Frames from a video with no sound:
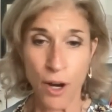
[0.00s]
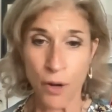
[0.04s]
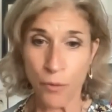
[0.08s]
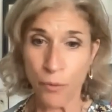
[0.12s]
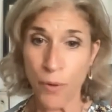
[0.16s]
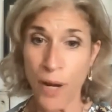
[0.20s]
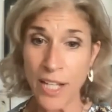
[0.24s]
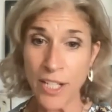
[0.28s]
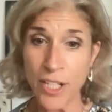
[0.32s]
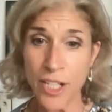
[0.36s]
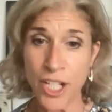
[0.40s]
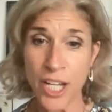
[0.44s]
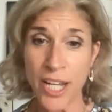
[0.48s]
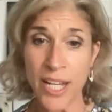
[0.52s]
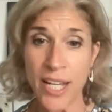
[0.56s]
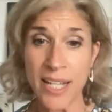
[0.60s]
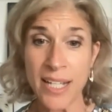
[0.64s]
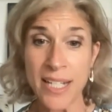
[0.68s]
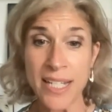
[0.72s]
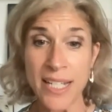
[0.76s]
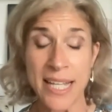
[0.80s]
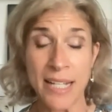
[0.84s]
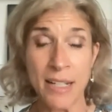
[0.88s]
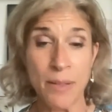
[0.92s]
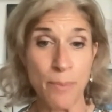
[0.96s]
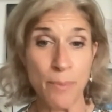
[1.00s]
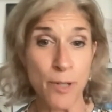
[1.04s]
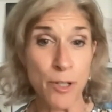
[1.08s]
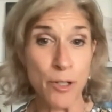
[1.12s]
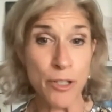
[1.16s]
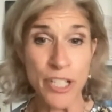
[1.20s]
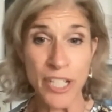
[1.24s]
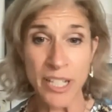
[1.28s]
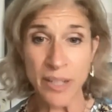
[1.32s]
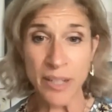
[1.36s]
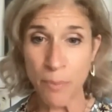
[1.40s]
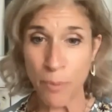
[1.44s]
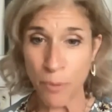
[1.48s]
Red Chickz and
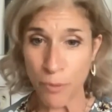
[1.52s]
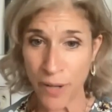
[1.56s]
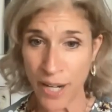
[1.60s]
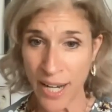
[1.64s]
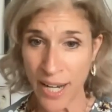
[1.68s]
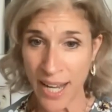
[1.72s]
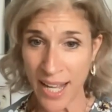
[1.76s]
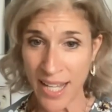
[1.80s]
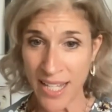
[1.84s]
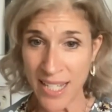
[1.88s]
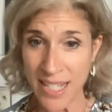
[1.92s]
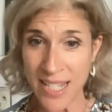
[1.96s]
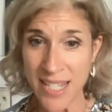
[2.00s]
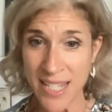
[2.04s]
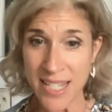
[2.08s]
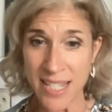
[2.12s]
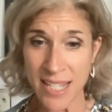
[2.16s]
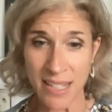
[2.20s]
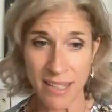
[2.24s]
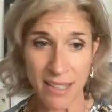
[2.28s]
emerging brands,